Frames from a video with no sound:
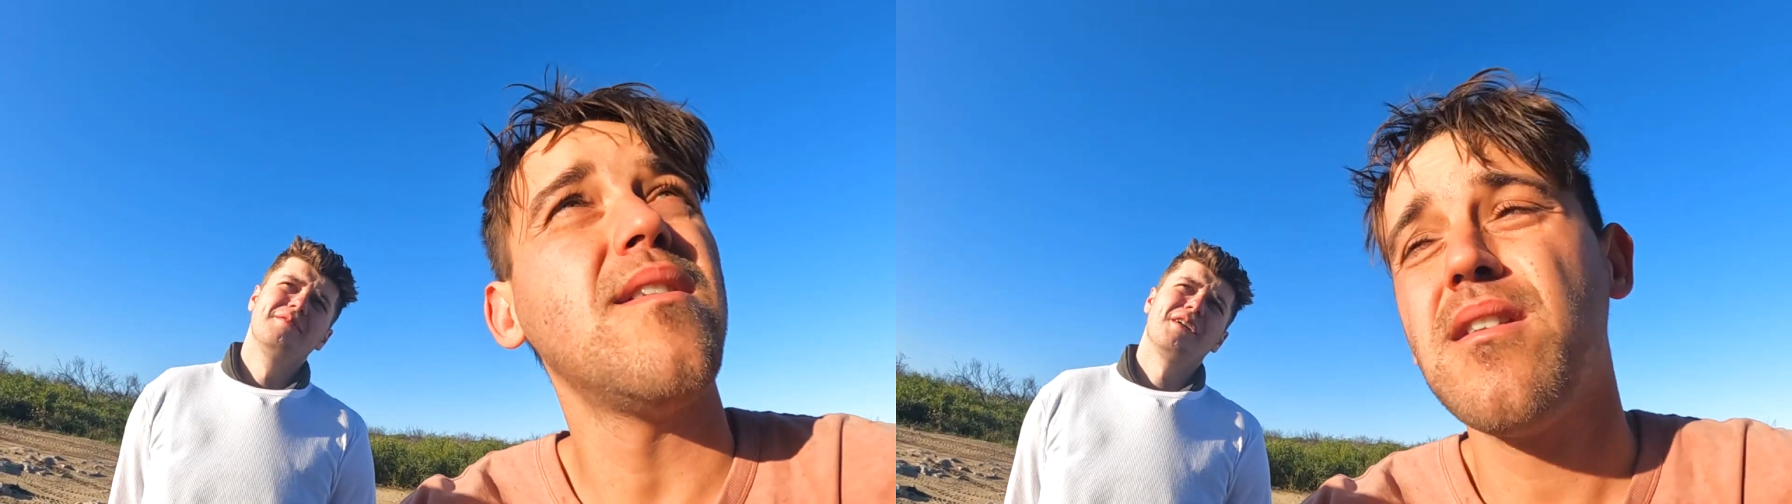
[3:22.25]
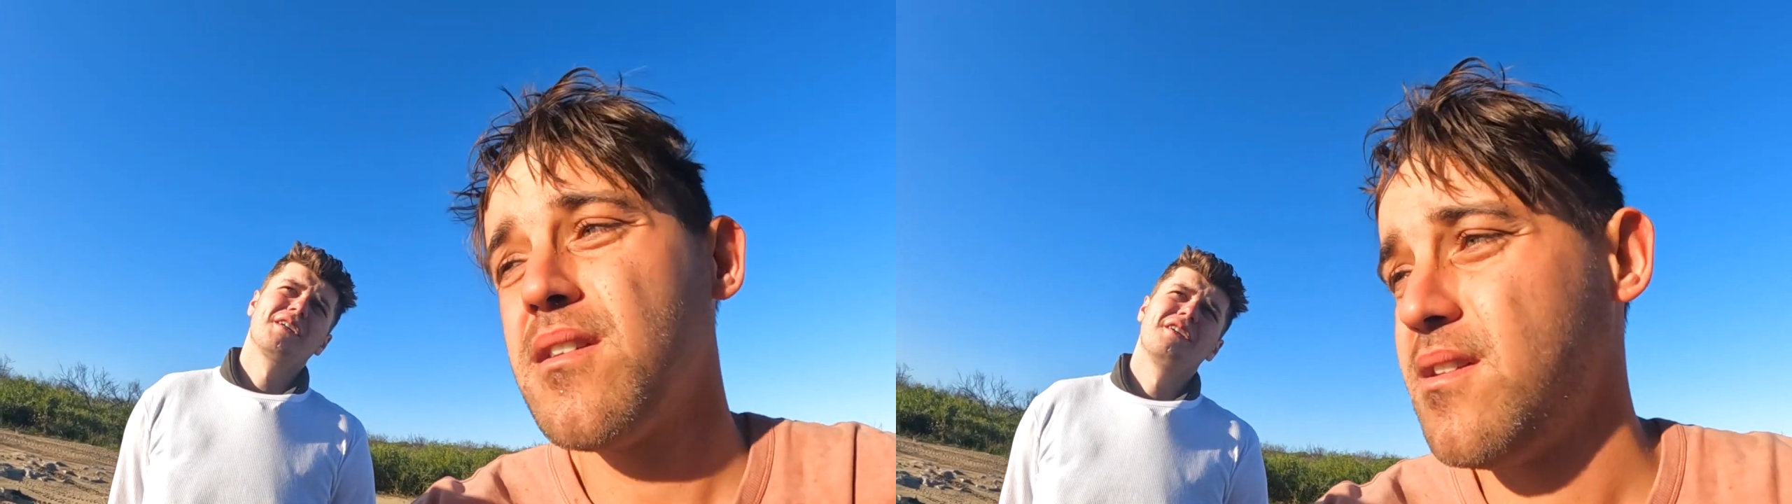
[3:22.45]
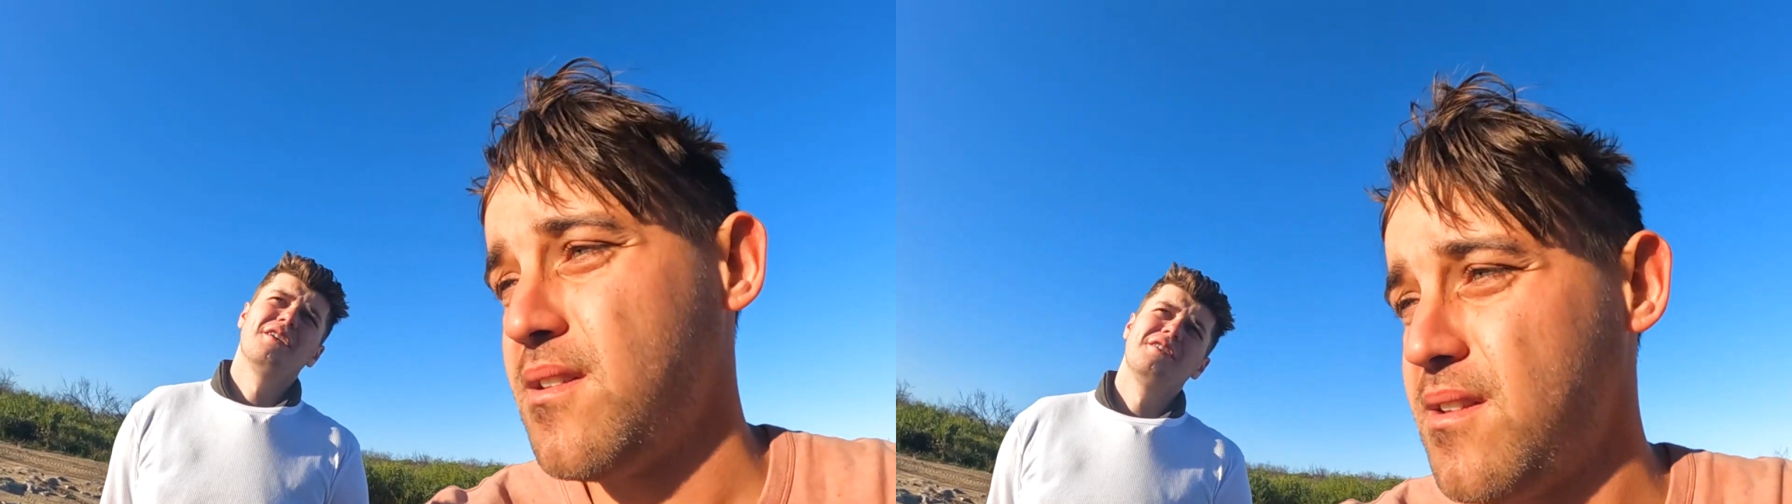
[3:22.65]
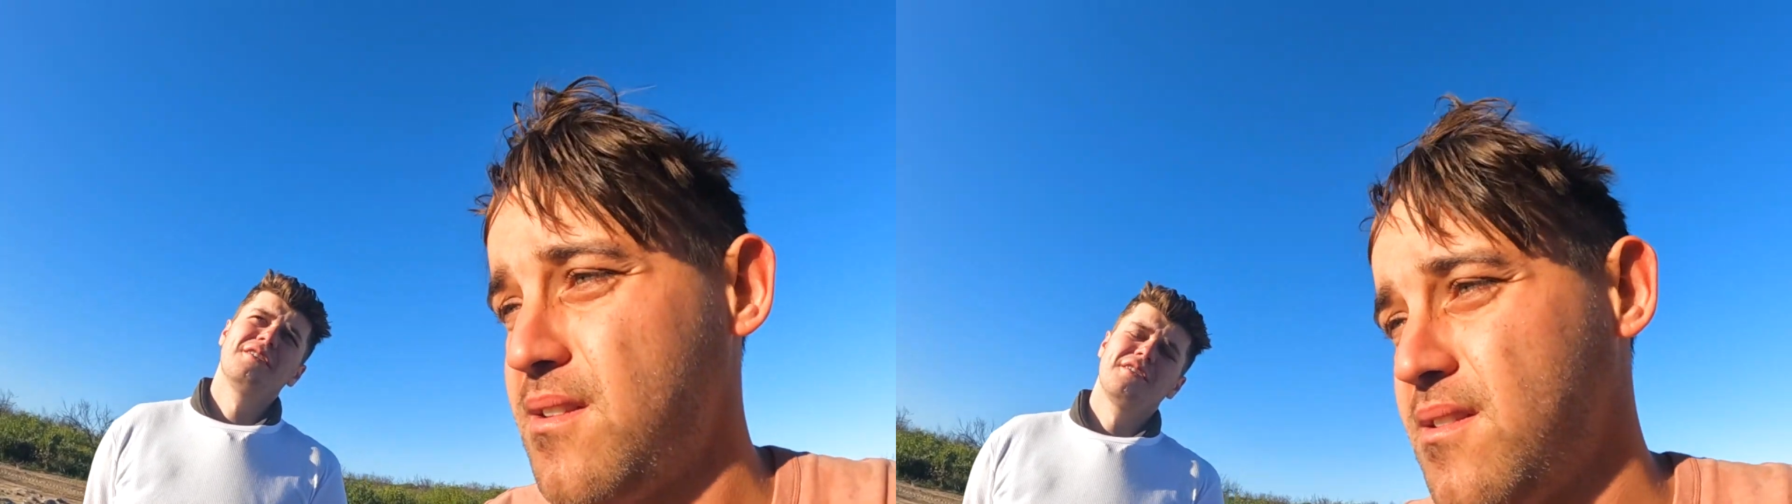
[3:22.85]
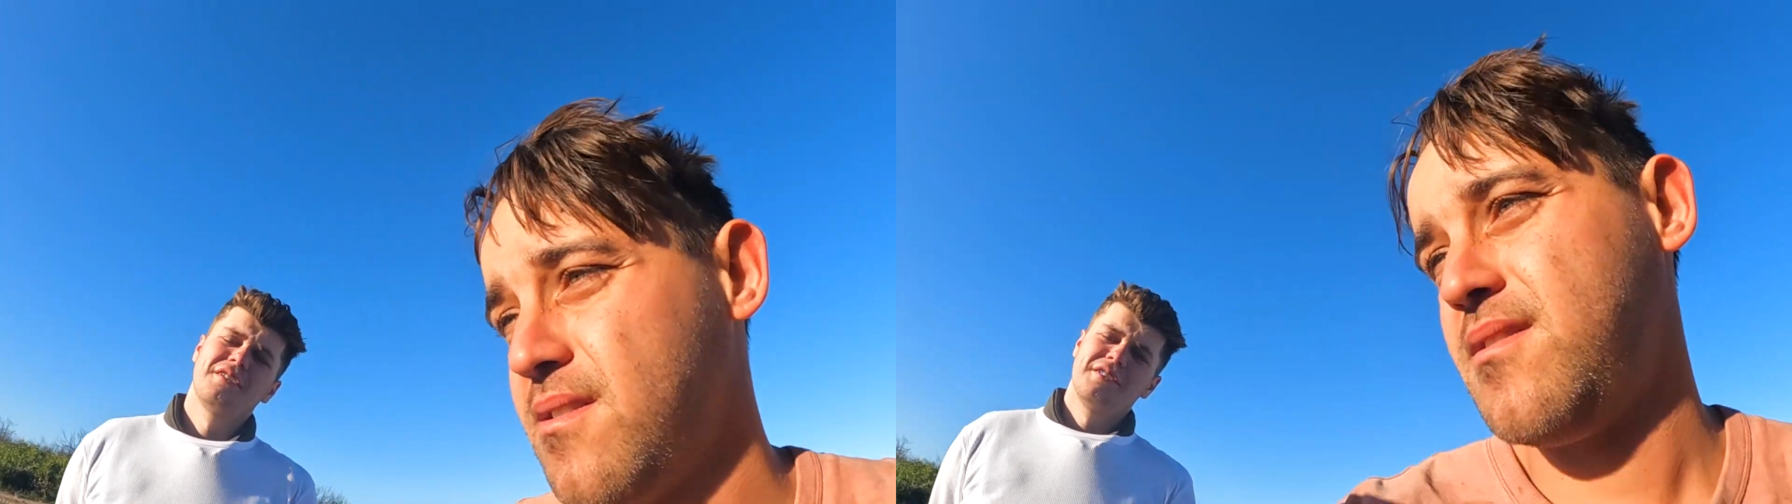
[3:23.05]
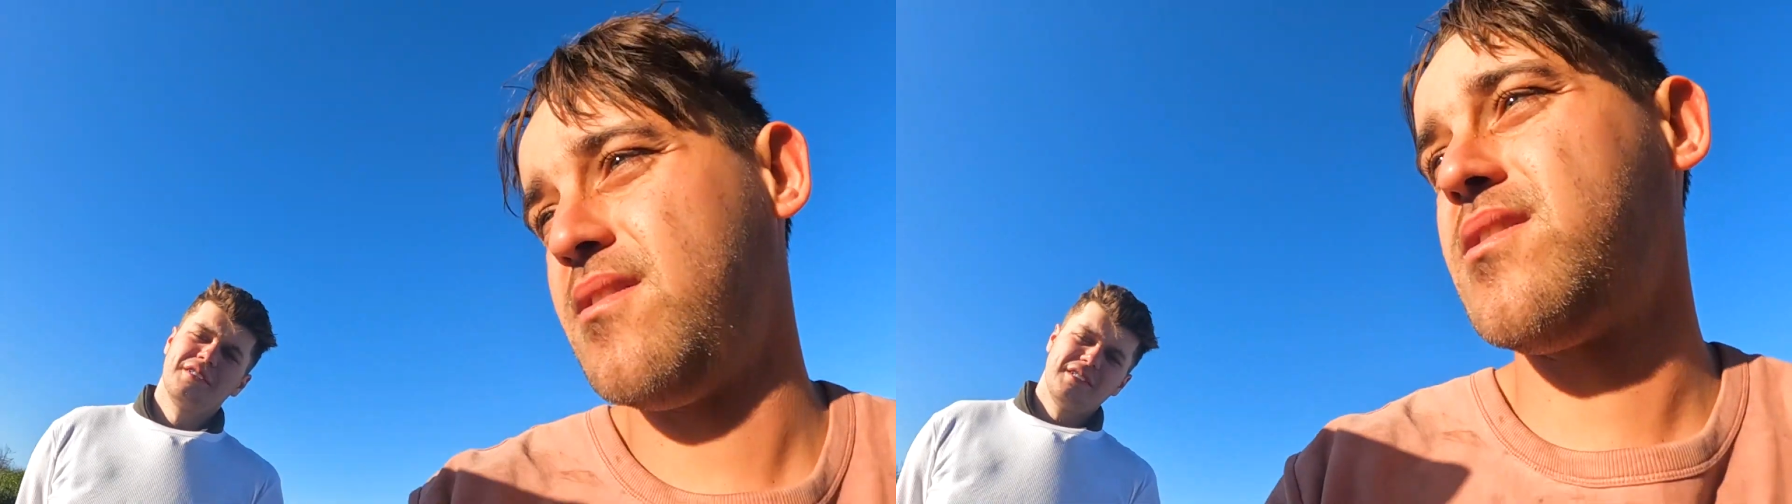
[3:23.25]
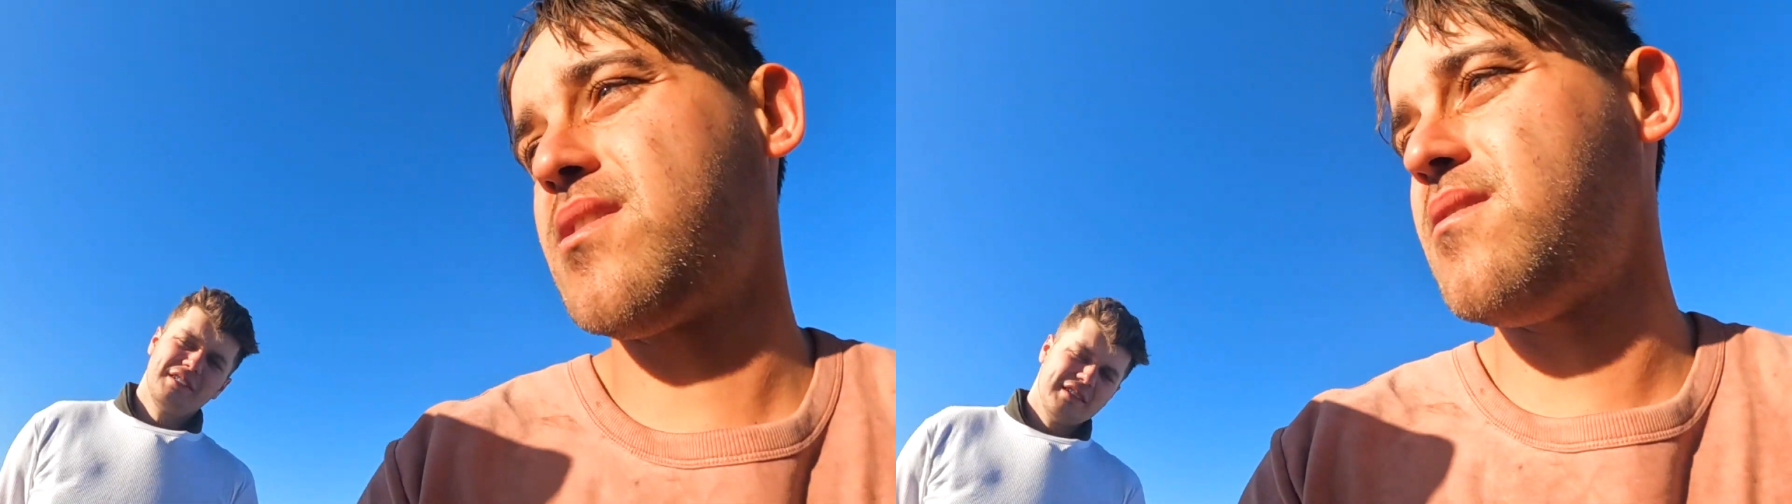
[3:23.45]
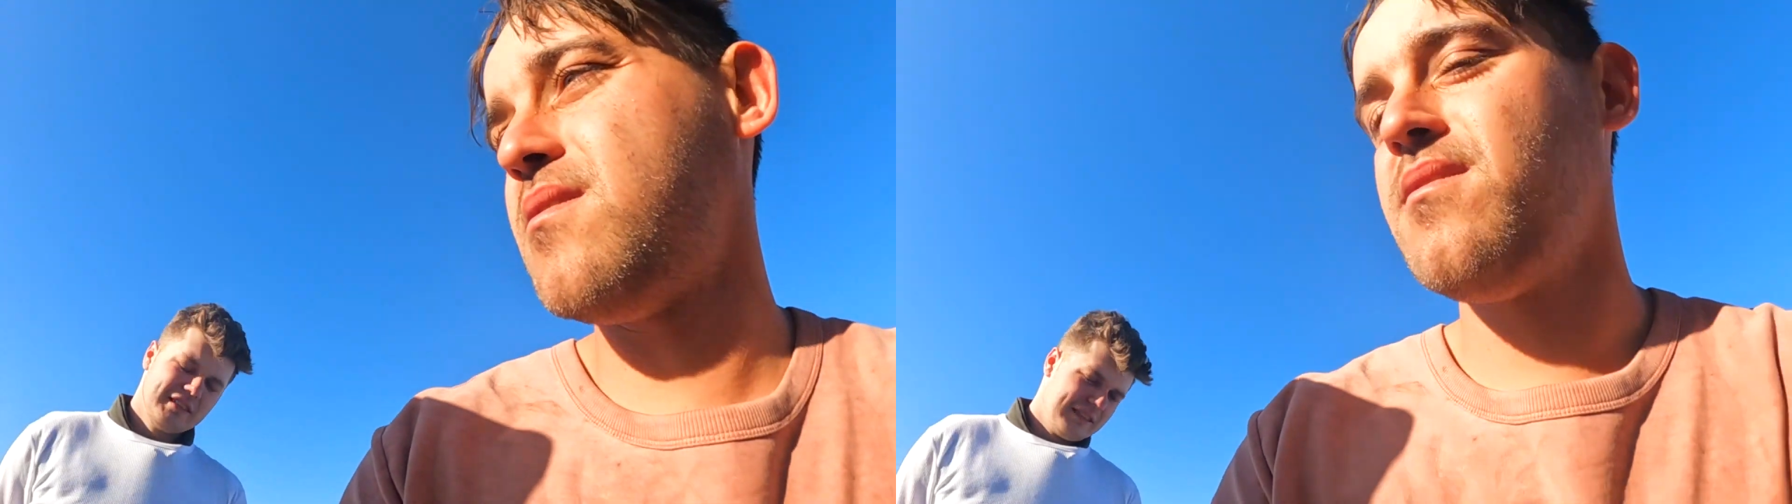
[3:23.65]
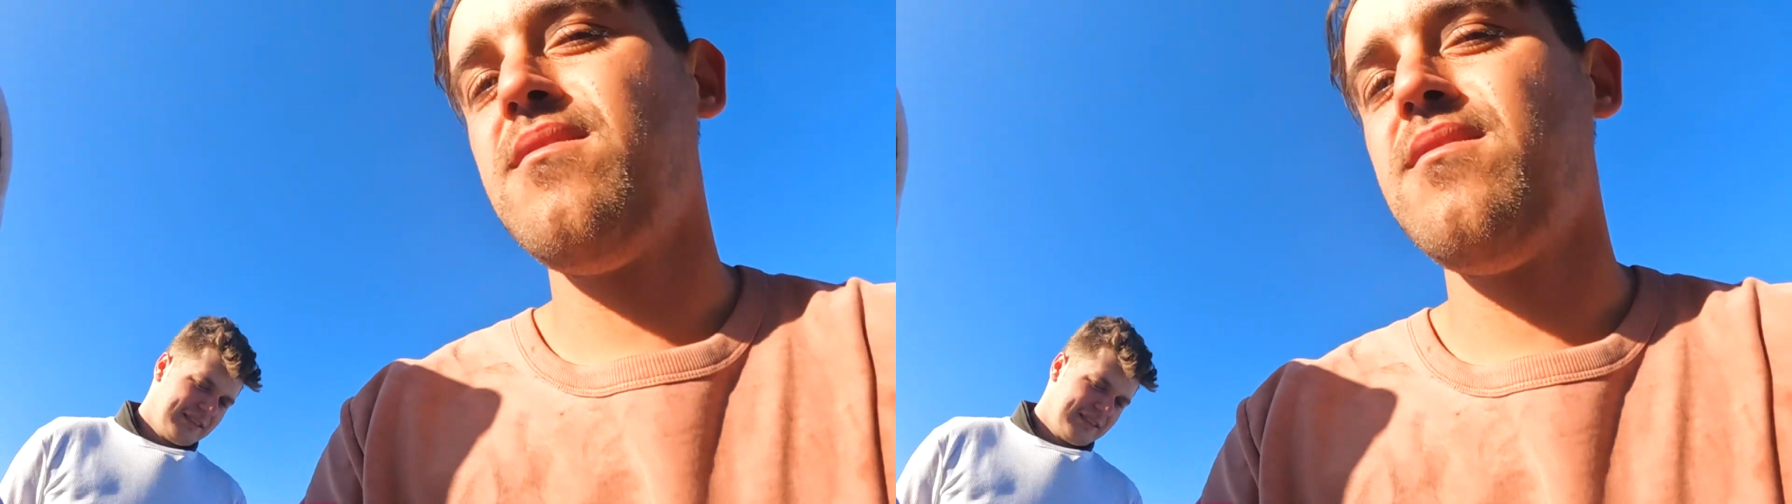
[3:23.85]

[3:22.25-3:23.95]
Fuck no. Let's right. go.